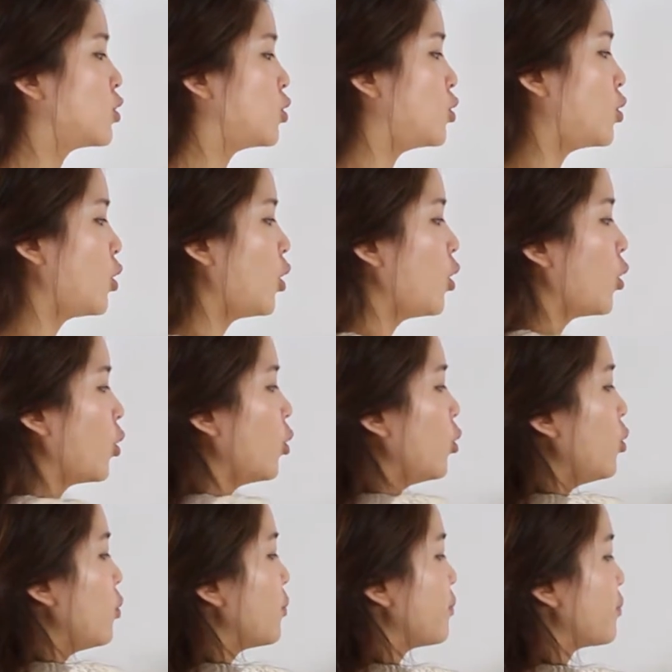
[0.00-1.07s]

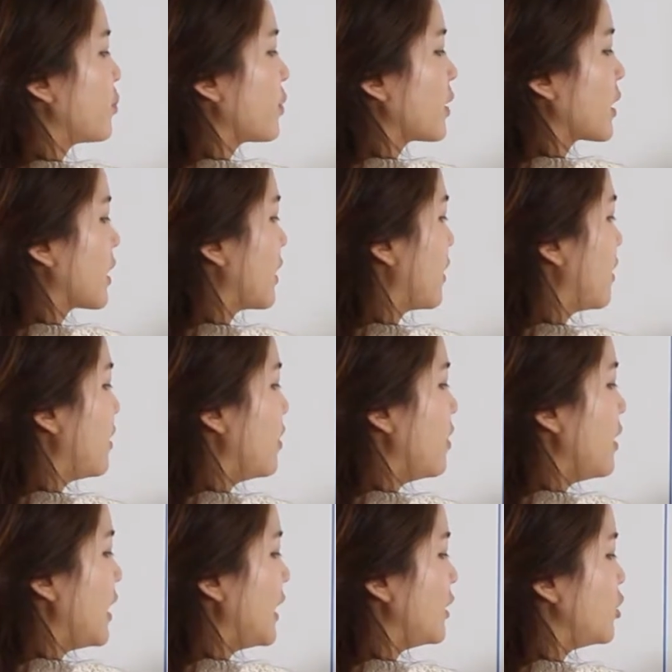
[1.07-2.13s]
No,
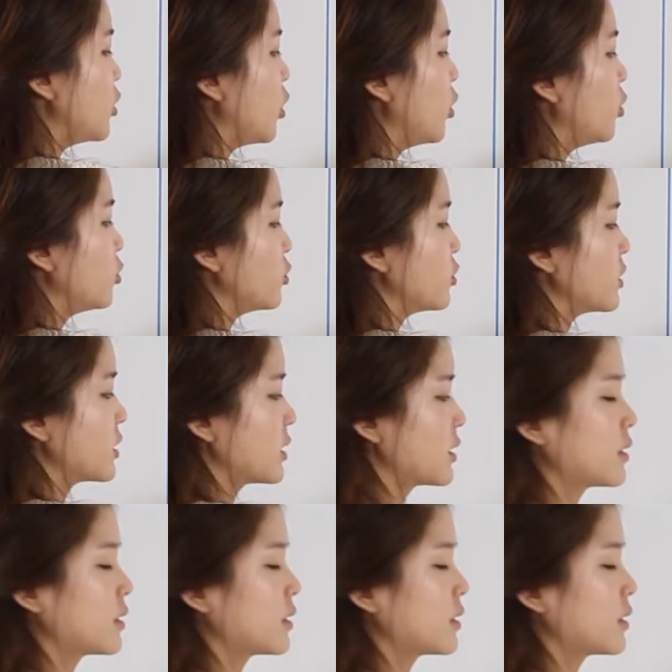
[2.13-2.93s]
they don't.